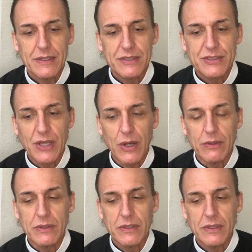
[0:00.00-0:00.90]

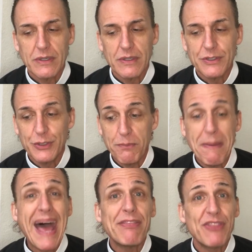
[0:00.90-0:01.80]
So, do
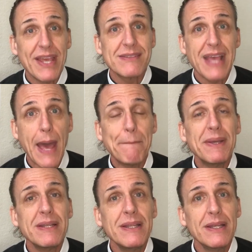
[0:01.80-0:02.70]
bad things
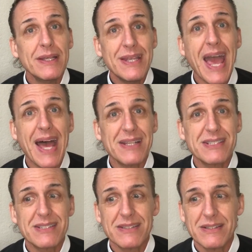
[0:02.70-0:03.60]
happen?
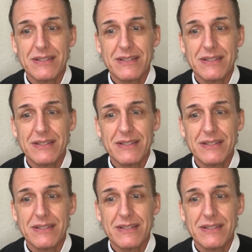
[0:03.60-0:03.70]
Yes.